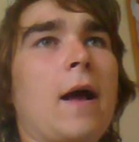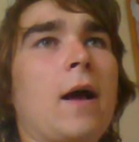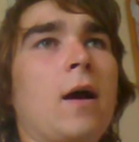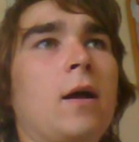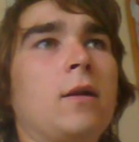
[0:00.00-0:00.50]

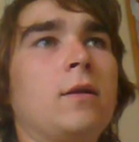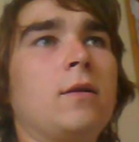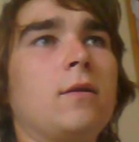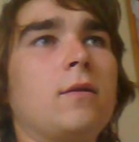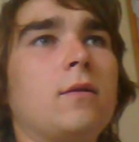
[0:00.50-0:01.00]
And
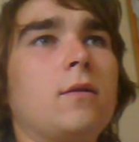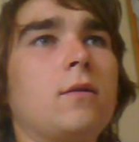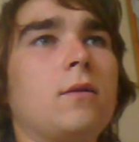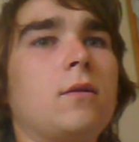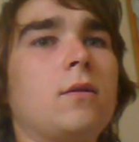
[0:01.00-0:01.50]

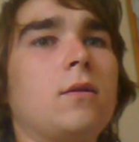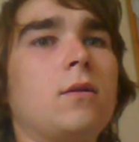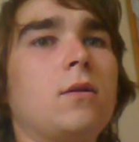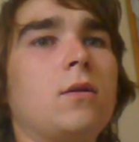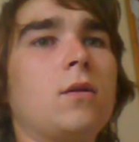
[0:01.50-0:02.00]

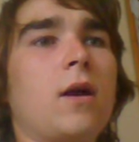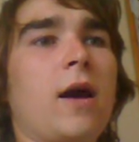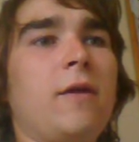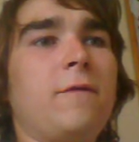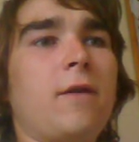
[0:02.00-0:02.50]

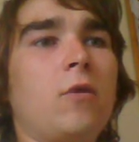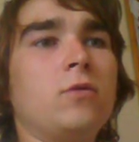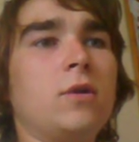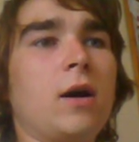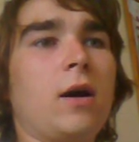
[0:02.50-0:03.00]
I
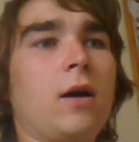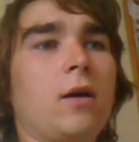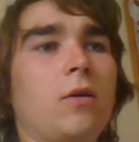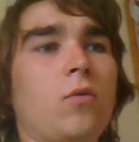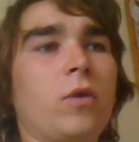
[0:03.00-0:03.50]
found that
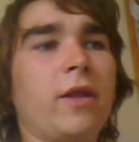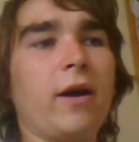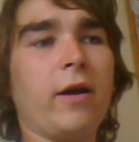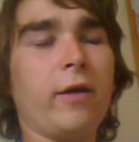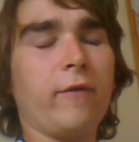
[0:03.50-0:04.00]

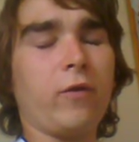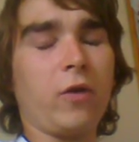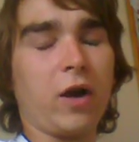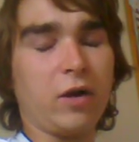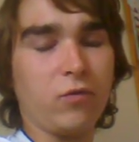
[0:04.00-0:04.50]

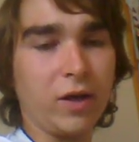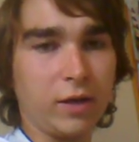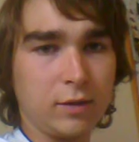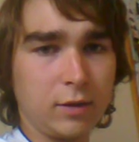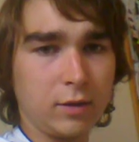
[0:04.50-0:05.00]
whenever I
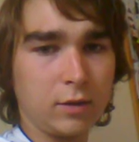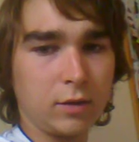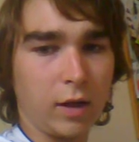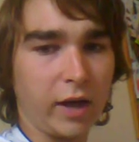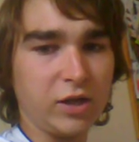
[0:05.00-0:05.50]
write,
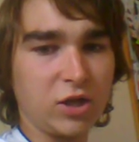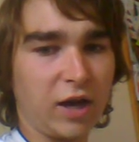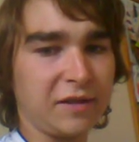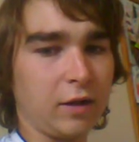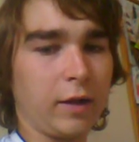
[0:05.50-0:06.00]
I
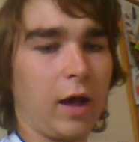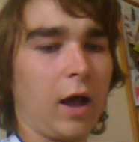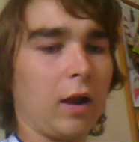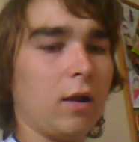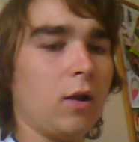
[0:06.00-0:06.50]
channel
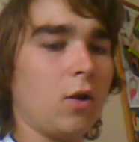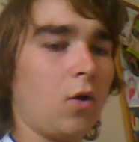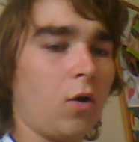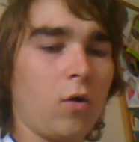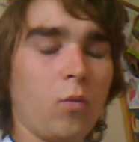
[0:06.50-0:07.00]
a
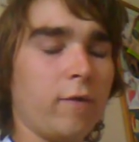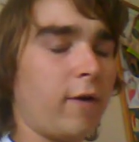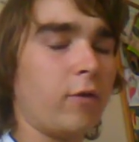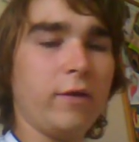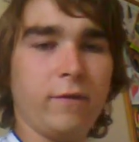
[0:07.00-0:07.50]
lot
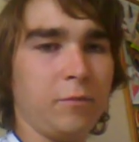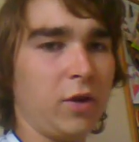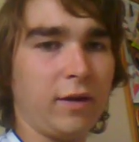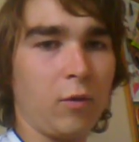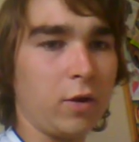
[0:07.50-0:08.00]
without even
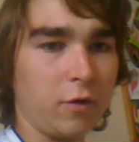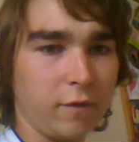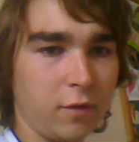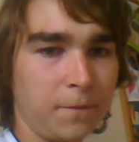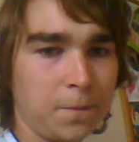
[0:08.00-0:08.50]
being aware
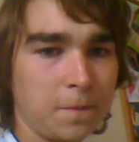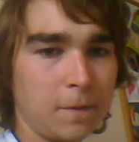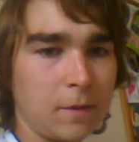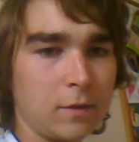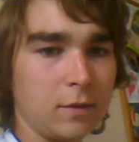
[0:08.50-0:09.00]
of it.
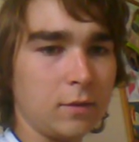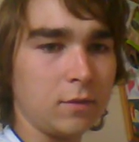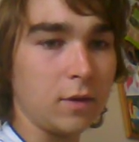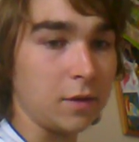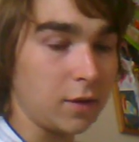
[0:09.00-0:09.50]

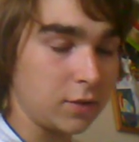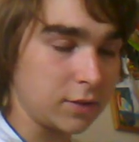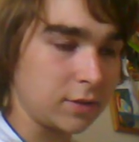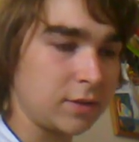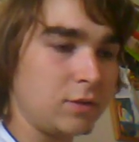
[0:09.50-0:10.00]
There
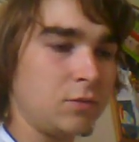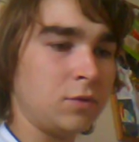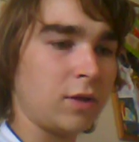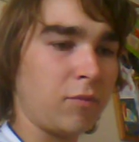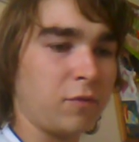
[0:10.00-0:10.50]
is a
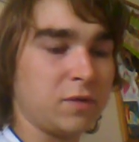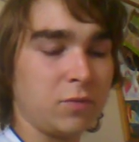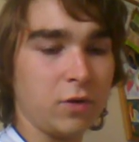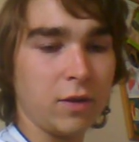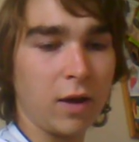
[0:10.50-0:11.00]
certain type of
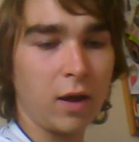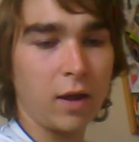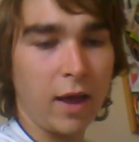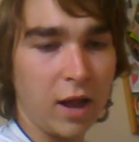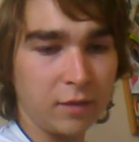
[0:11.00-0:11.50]
spirit that
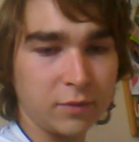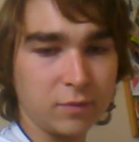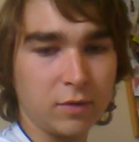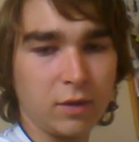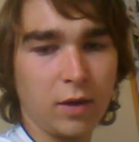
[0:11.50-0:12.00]

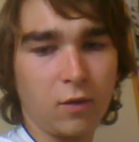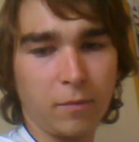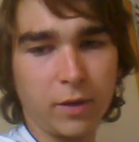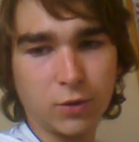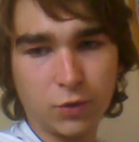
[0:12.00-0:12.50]
helps me
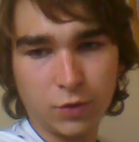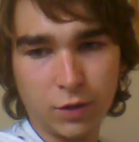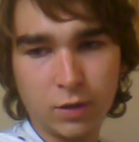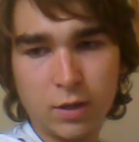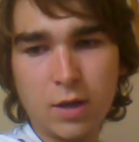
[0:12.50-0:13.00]
along my
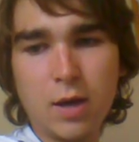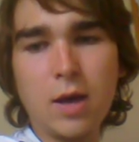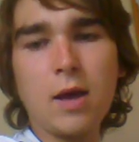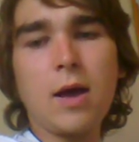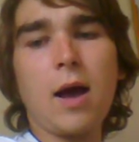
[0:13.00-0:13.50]
journey,
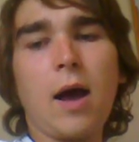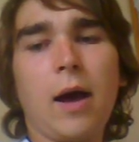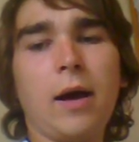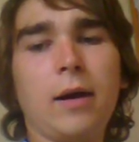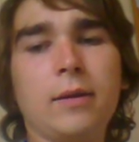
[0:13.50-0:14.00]

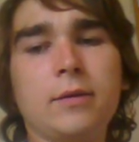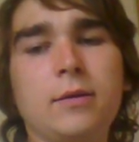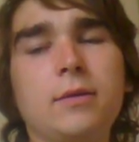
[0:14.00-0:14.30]
and